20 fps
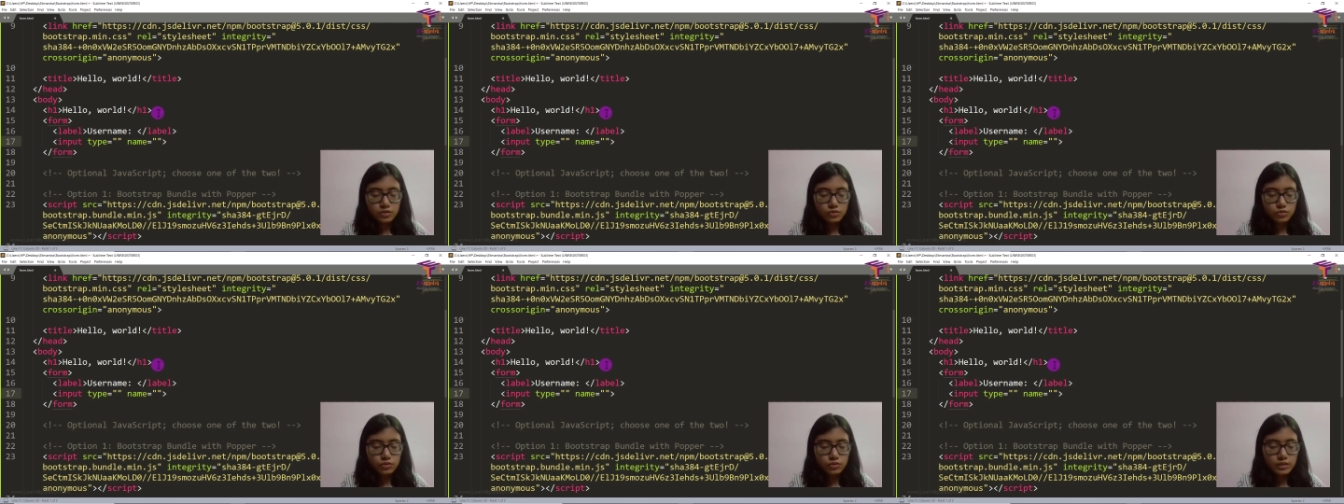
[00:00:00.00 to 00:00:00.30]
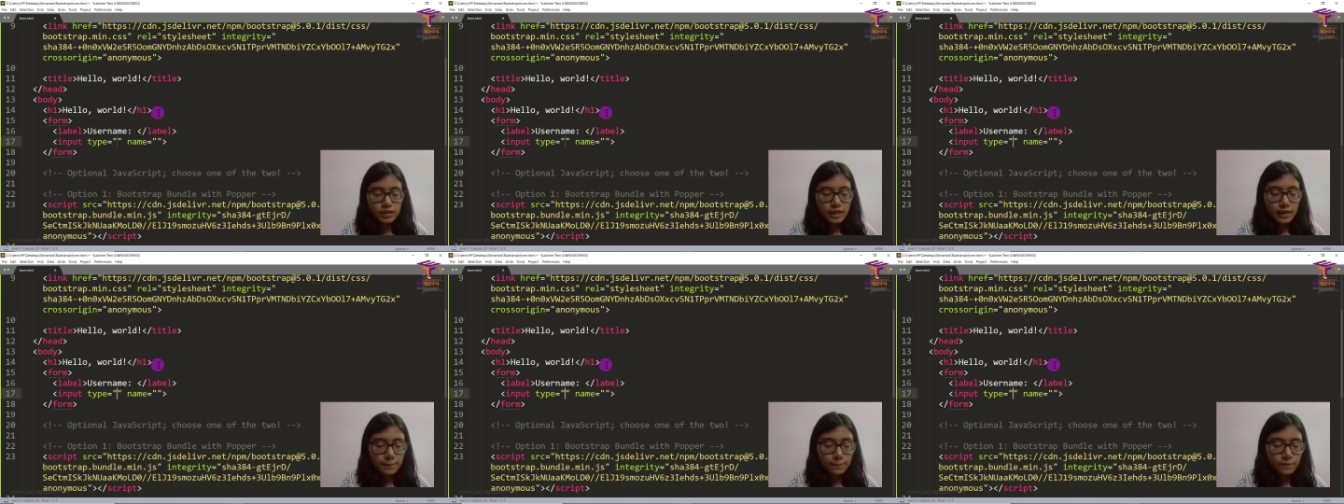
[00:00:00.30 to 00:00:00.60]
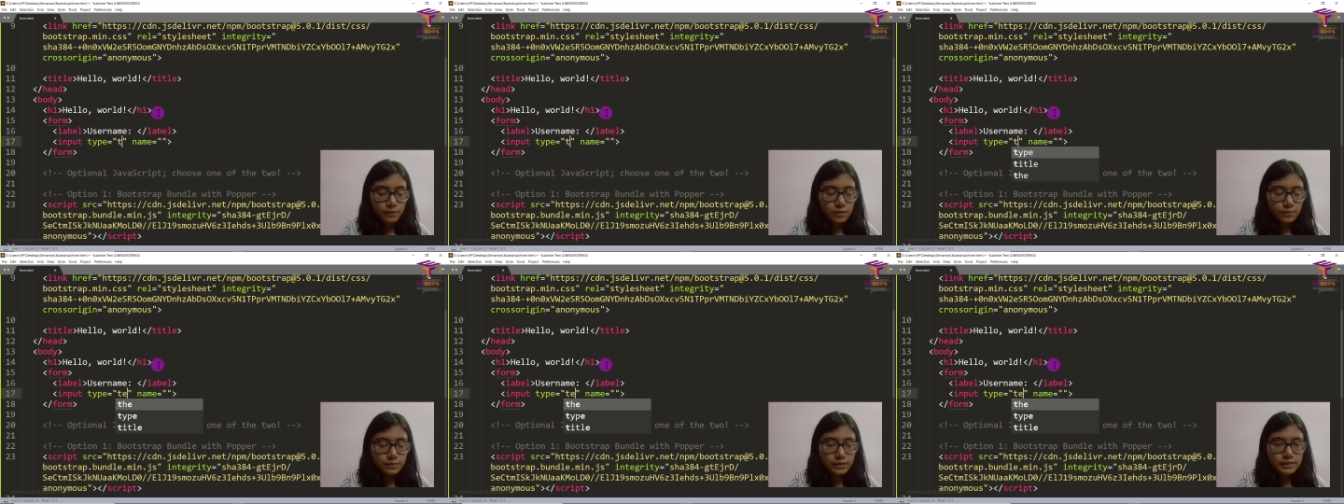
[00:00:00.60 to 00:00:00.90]
So type
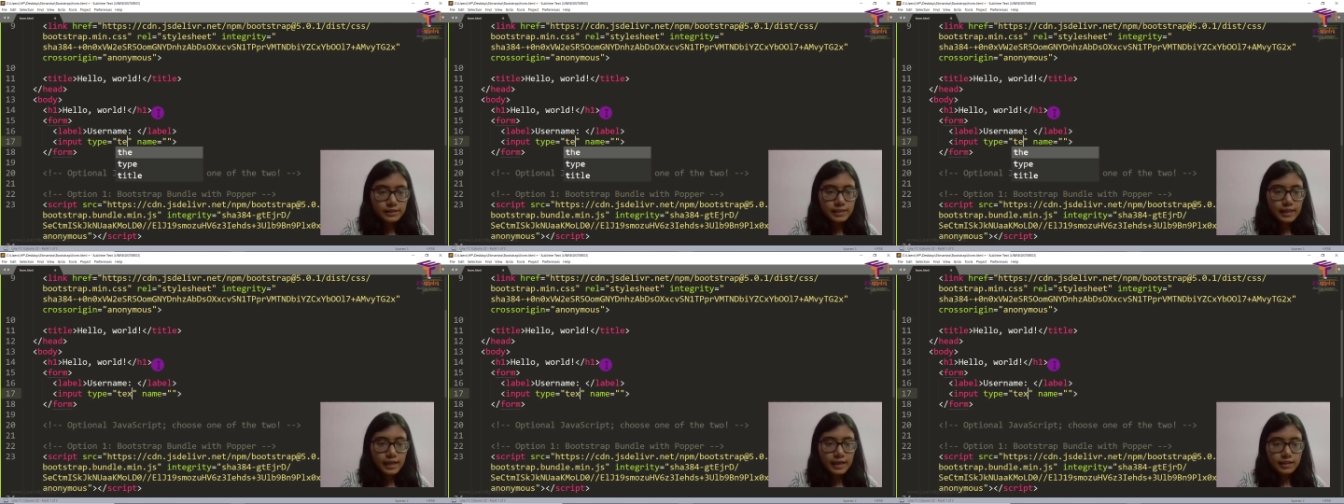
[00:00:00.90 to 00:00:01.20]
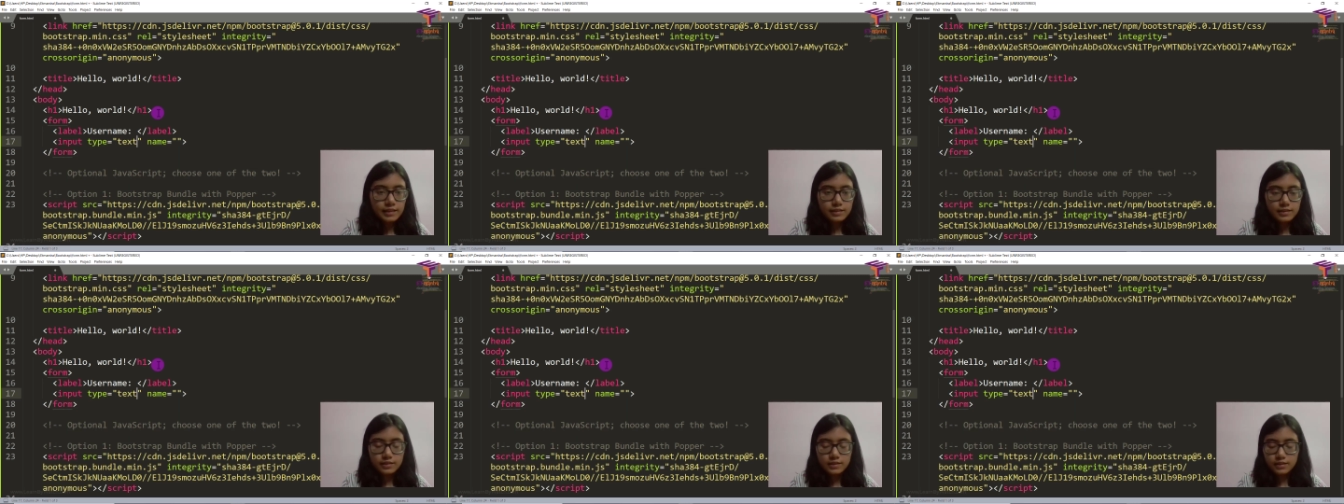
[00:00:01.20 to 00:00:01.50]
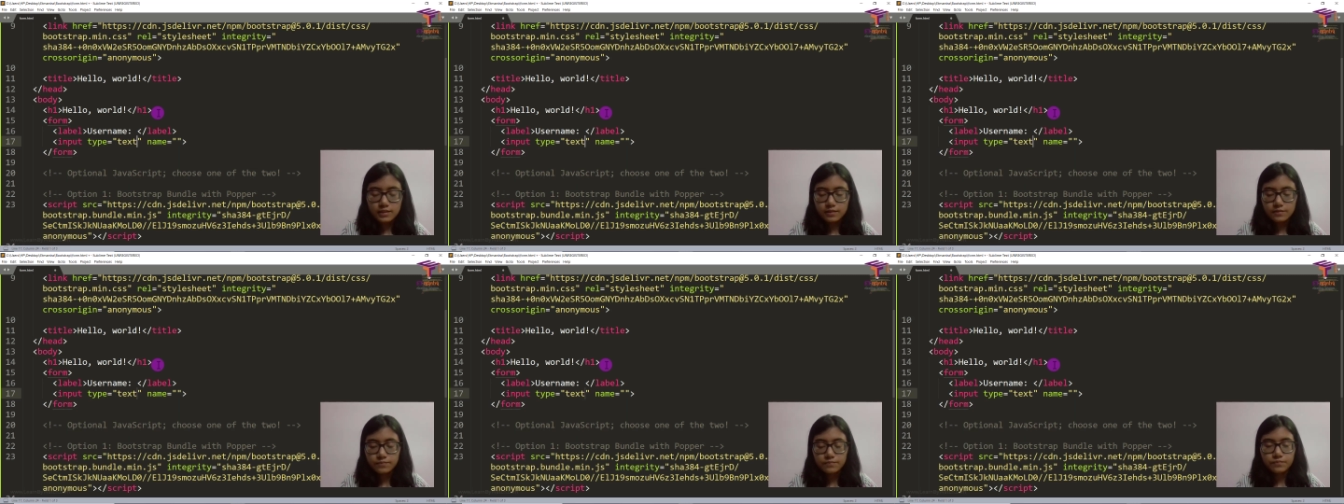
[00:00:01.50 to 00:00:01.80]
will be
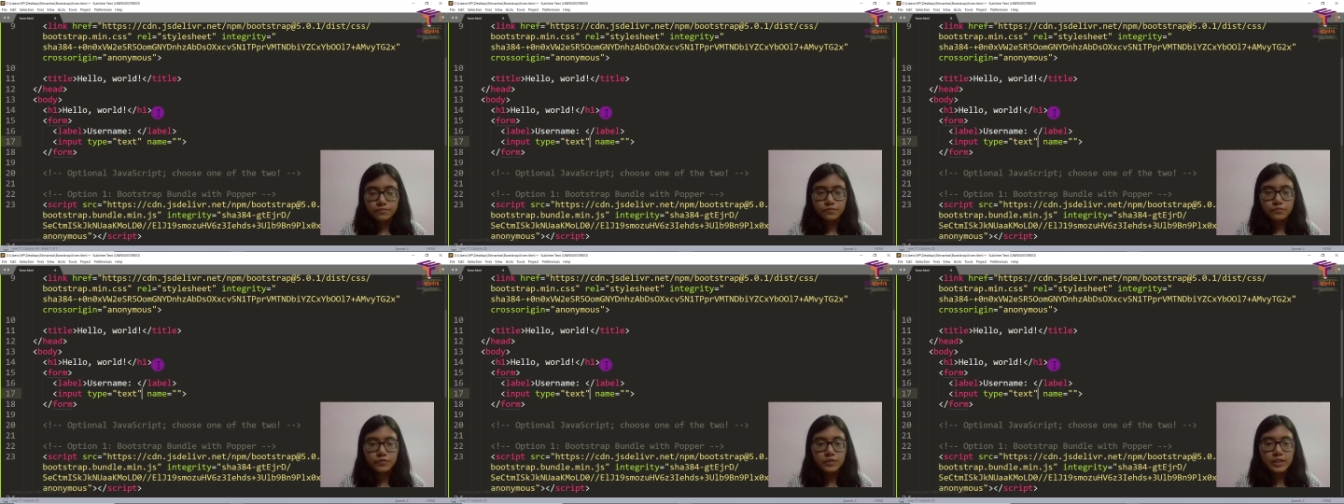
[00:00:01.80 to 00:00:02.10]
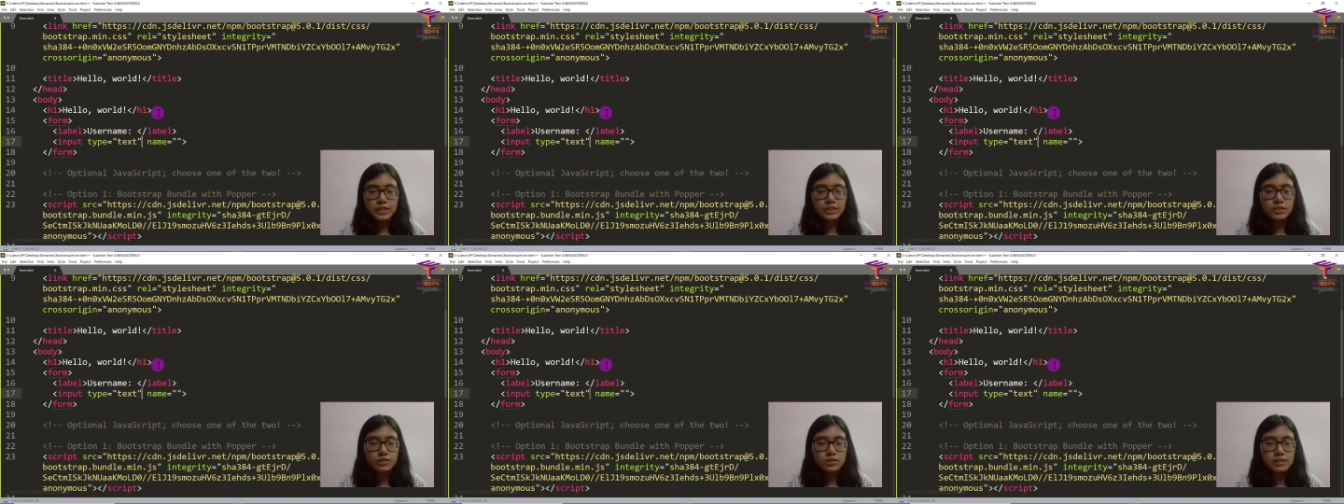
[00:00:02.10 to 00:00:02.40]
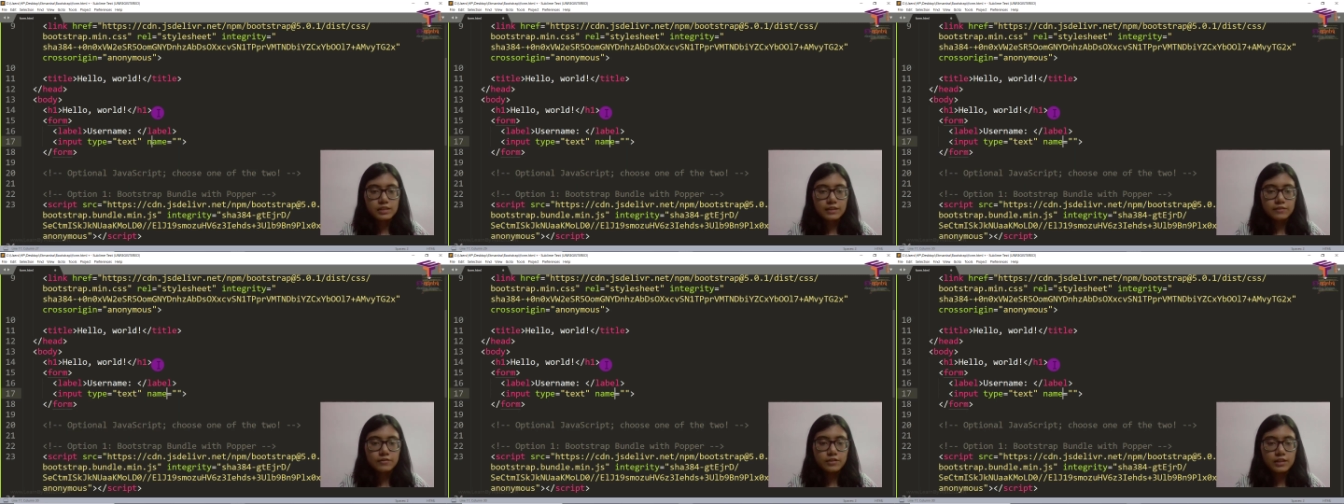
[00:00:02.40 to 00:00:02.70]
text. You can
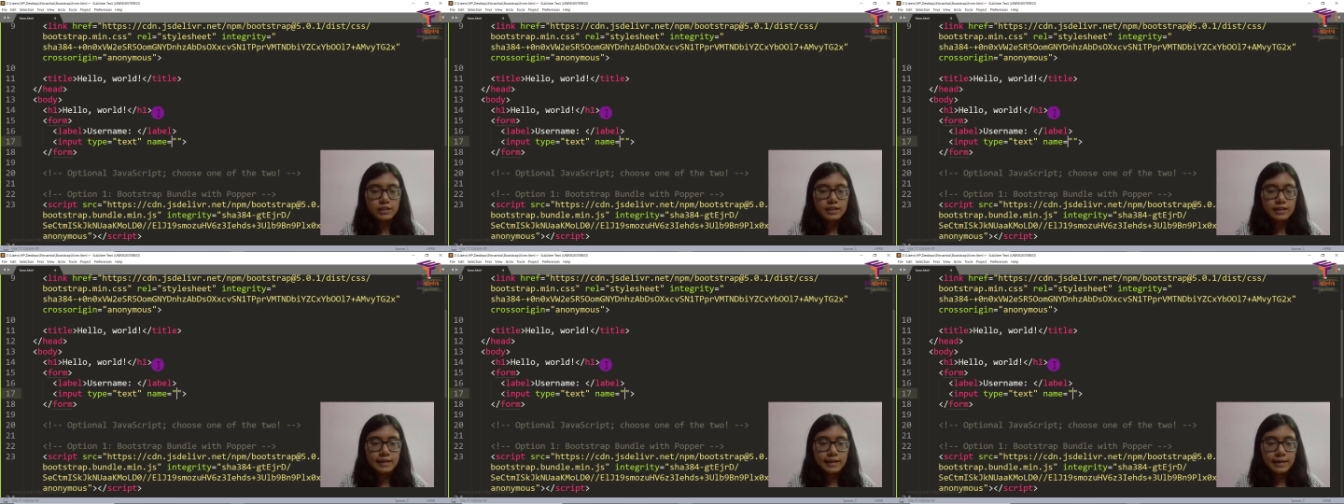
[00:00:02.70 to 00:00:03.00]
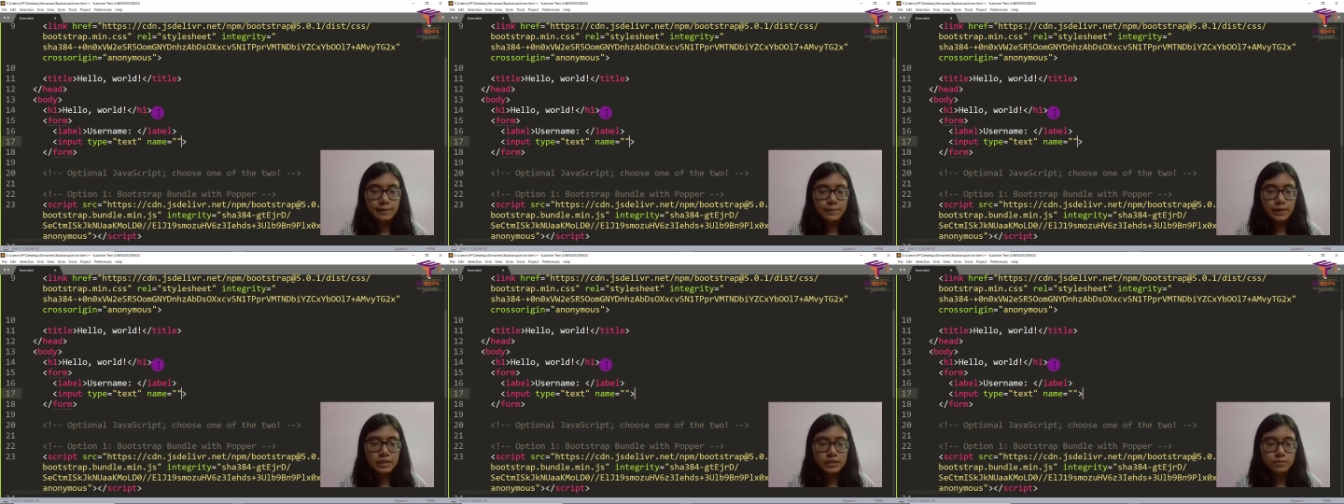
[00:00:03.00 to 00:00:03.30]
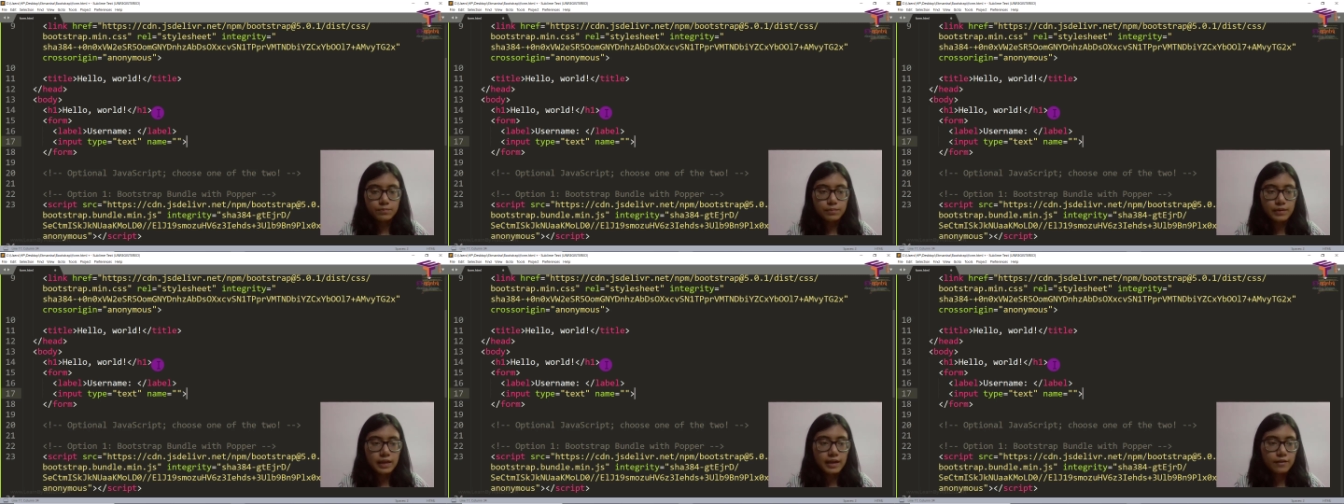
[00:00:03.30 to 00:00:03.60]
just leave the name
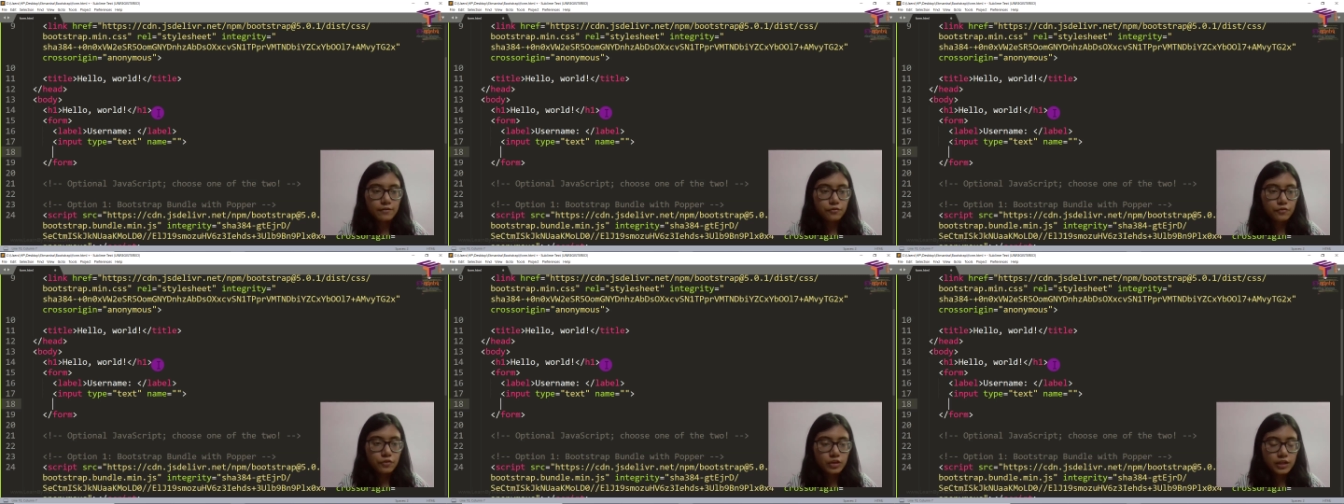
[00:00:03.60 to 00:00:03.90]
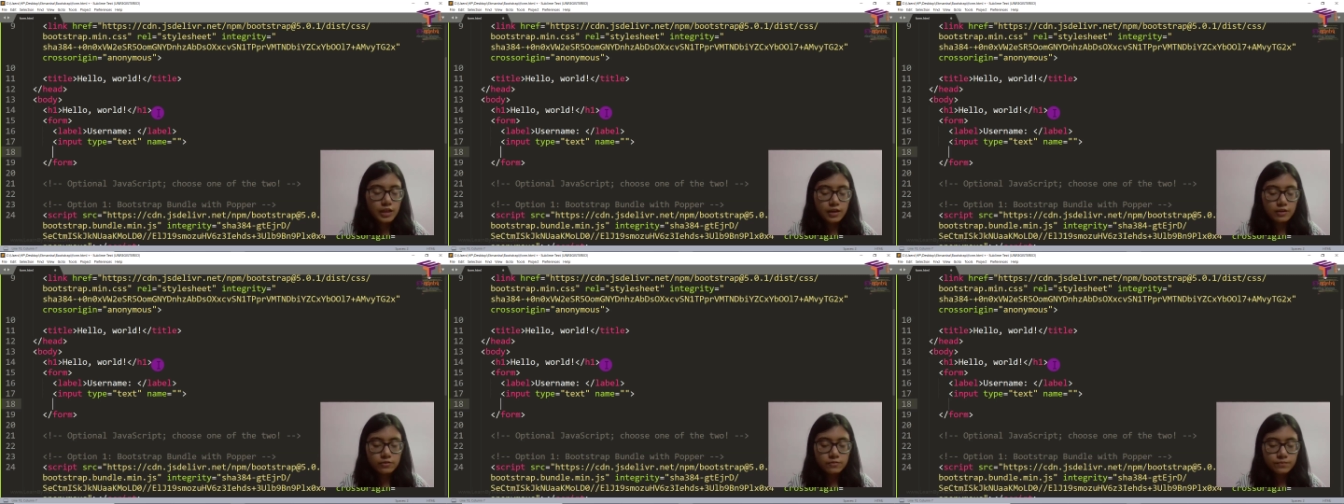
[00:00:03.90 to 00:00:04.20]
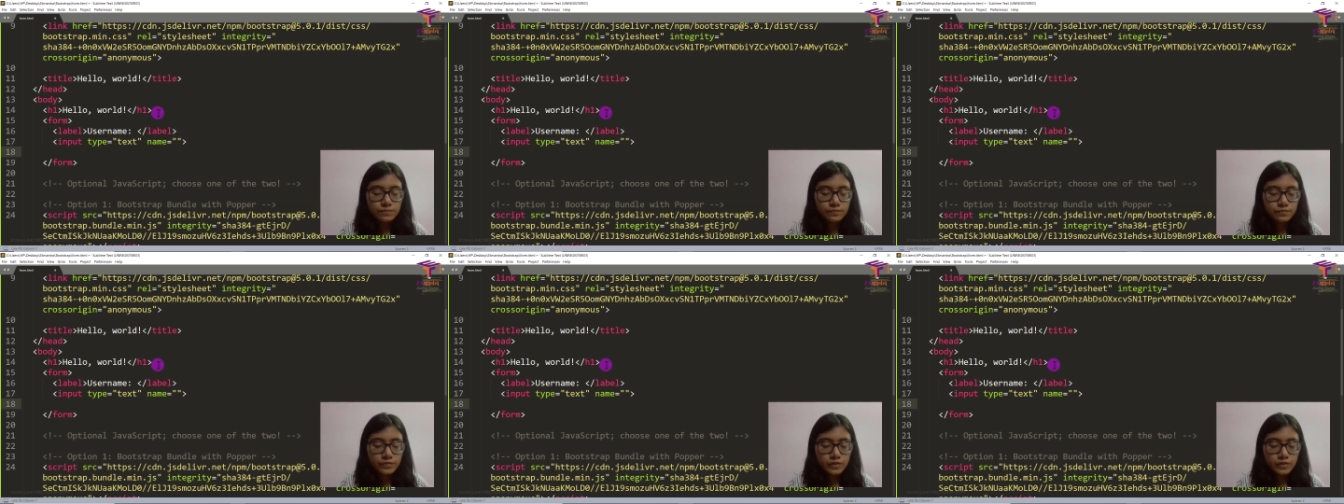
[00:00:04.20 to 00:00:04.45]
as blank for now.